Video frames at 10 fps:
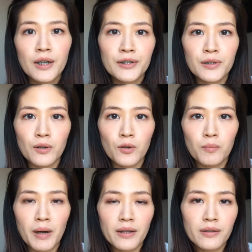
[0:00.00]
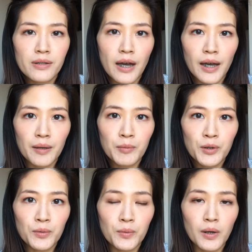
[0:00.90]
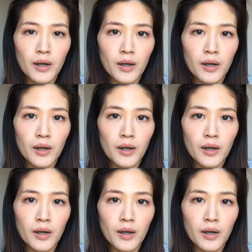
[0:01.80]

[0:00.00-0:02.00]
So by the time you